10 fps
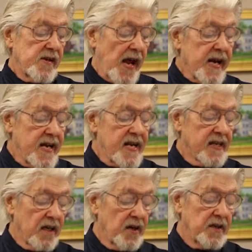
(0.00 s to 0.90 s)
They
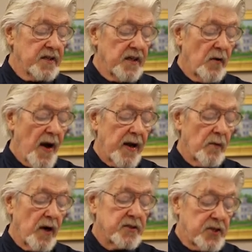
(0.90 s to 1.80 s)
need to learn to know how
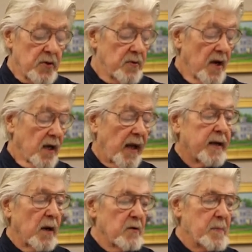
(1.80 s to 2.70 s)
to work too,
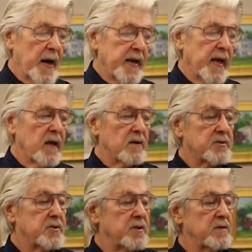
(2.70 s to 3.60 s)
like everybody
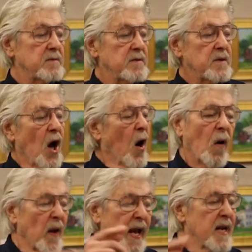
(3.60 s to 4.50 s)
else.
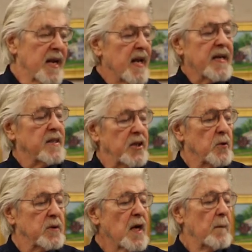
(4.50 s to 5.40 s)
All they need to
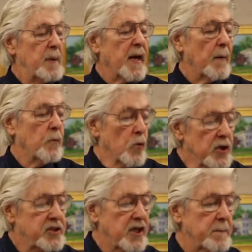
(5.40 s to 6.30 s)
do is pick up
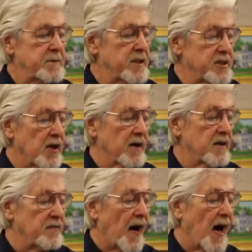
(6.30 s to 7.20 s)
wood chips to start
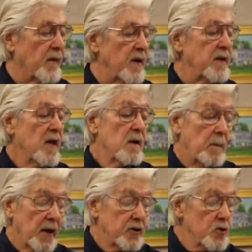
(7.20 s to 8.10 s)
the fire with,
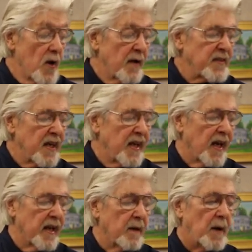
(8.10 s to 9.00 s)
but you have to
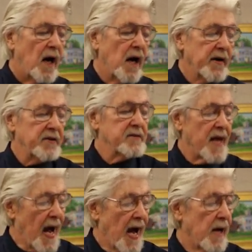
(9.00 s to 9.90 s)
yell at them 100
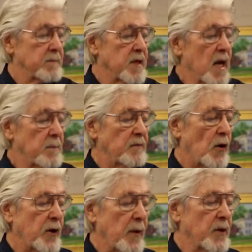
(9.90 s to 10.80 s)
times
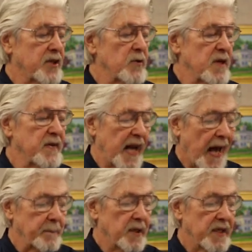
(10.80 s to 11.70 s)
before they will do even
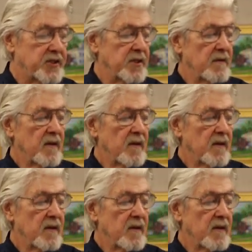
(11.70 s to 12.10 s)
that much.